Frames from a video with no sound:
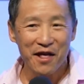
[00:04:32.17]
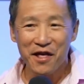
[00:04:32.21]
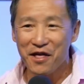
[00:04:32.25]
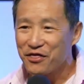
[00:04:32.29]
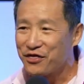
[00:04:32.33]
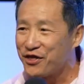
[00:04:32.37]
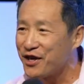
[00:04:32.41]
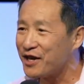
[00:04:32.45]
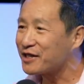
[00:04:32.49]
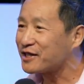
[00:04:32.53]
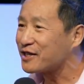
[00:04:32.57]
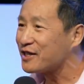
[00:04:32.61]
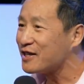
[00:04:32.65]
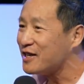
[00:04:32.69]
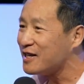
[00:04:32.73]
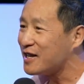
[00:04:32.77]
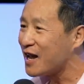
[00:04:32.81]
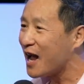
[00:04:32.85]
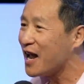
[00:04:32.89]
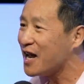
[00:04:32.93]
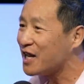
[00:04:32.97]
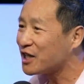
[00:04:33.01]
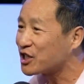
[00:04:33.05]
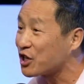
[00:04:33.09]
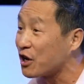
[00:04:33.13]
This
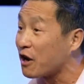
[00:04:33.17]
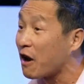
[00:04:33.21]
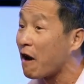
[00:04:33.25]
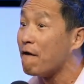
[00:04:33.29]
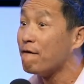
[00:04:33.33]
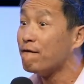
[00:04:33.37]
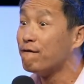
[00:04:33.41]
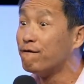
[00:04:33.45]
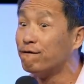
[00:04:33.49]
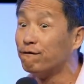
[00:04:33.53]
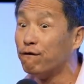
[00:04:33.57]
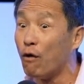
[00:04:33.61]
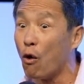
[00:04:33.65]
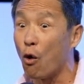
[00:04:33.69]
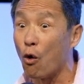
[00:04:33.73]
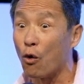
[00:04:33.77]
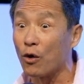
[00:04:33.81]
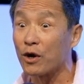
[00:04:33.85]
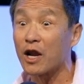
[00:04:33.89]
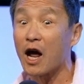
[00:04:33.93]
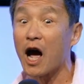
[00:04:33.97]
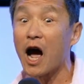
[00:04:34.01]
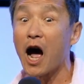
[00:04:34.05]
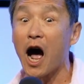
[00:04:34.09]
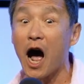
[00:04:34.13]
nation fought